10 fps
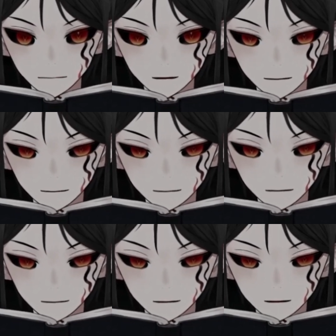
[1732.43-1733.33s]
If this
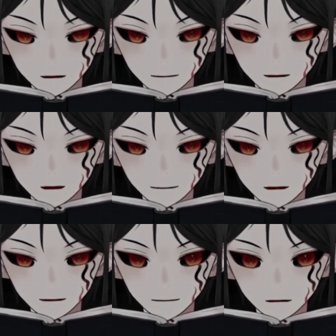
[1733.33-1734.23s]
was a bit that
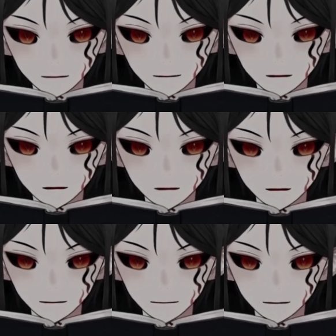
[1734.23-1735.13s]
Davy was
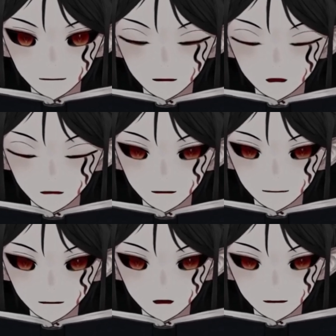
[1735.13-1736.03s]
doing, then it was
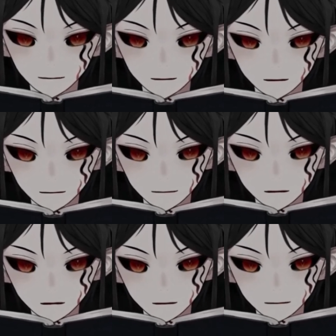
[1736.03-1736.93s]
better than
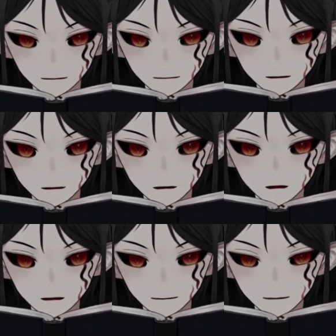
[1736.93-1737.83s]
usual.
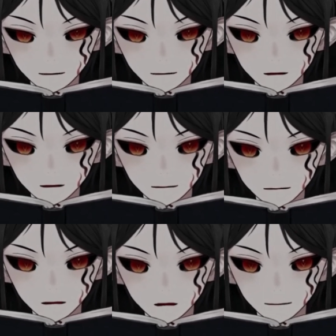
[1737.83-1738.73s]
As the string
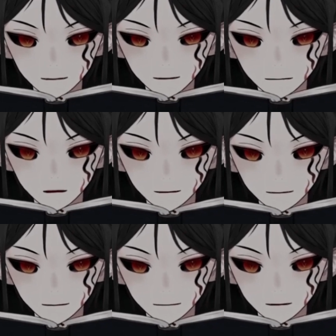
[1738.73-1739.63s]
brought his words
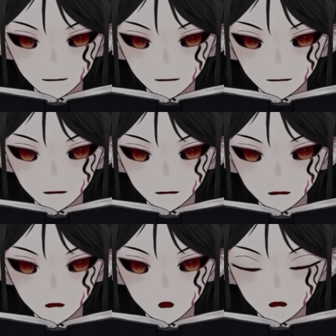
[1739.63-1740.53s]
to me,
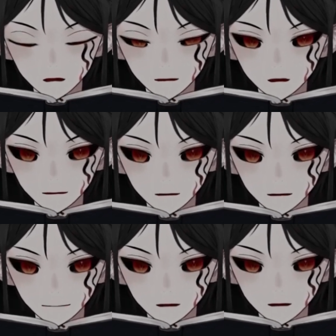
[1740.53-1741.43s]
I remember
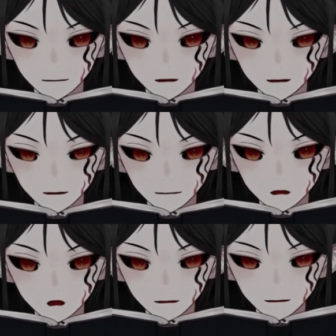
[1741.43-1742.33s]
feeling my
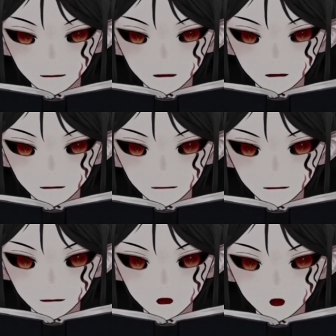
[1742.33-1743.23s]
spine shudder in
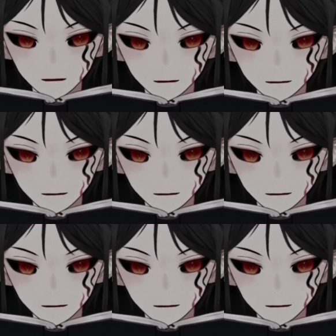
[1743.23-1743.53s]
the back.